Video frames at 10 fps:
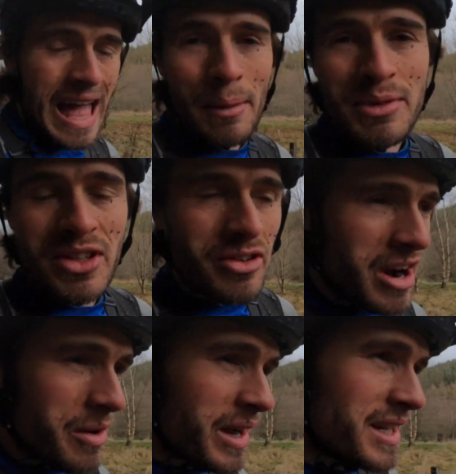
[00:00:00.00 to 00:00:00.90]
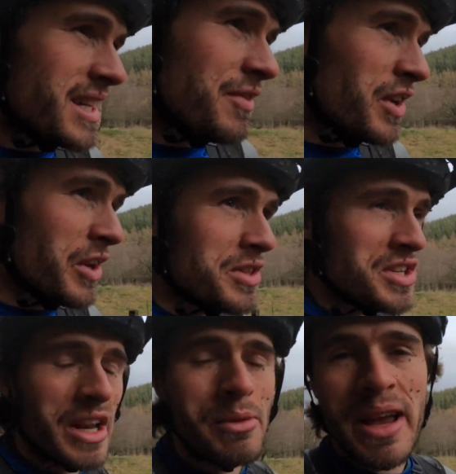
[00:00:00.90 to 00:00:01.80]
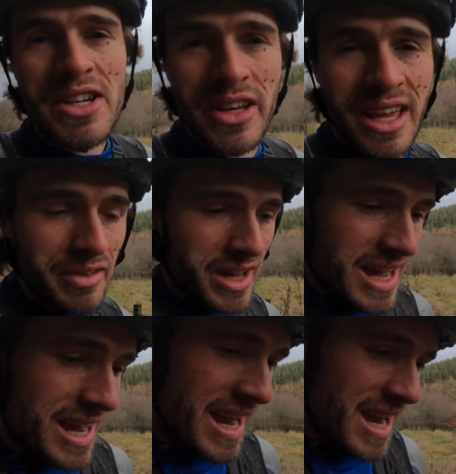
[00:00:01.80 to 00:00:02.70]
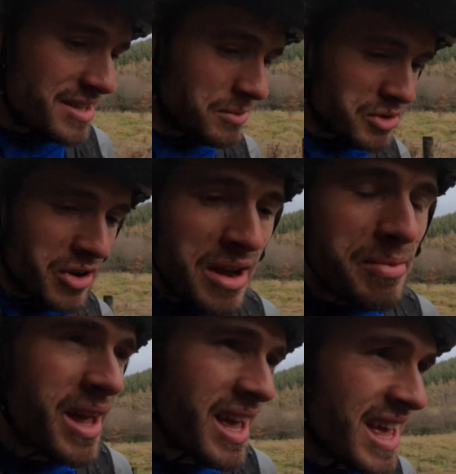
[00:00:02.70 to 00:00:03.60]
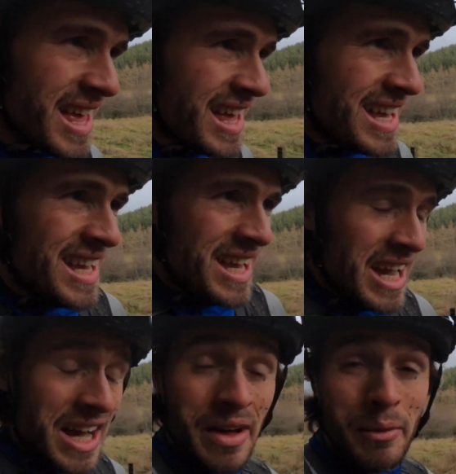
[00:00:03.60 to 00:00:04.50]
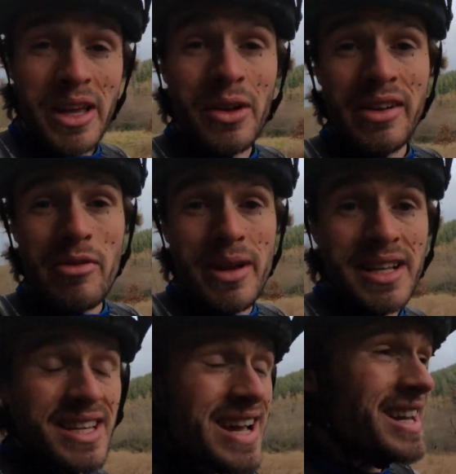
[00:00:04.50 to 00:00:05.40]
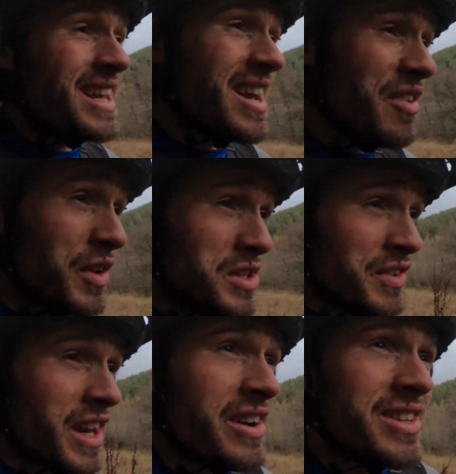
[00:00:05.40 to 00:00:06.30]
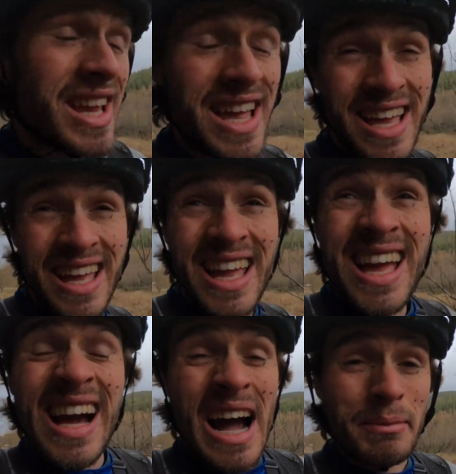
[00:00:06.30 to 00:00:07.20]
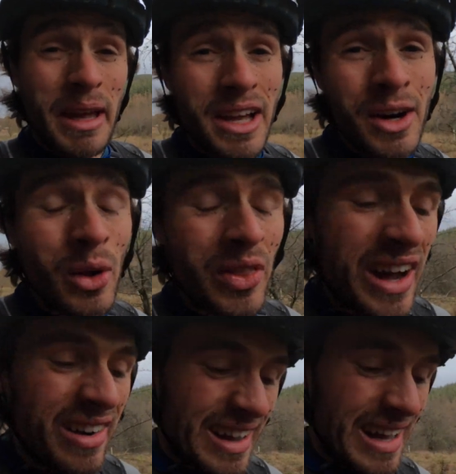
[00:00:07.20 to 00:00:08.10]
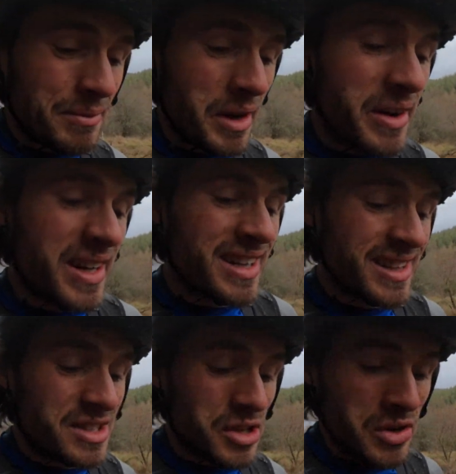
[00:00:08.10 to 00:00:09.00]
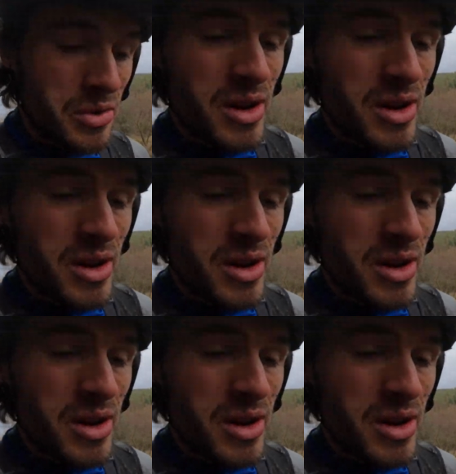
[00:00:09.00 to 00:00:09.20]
helps us grow, and if you're new to the channel, make sure you give it a subscribe, and that way you'll never miss any future videos. I'm getting cold now. I'm going to